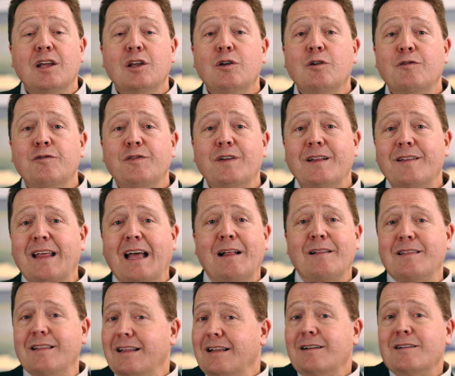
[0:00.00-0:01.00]
you feel
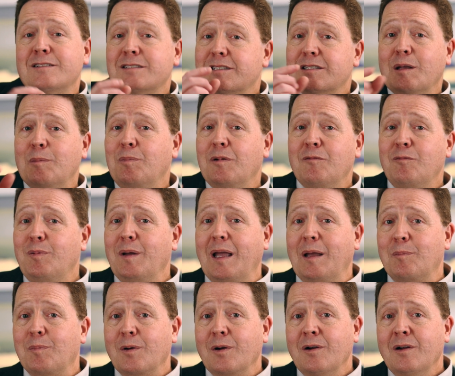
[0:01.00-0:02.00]
that little slip of
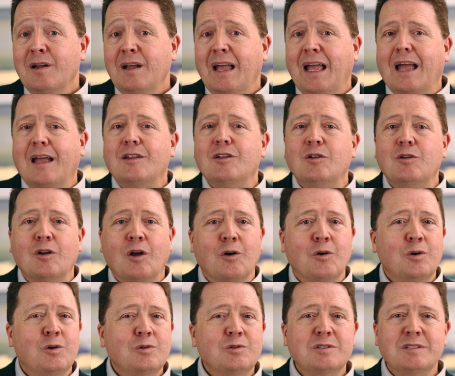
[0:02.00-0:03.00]
paper and you
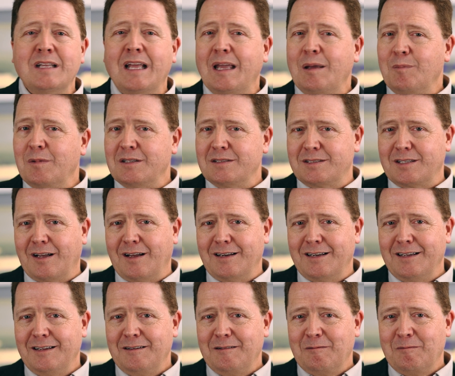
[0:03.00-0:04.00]
know whose name is on it.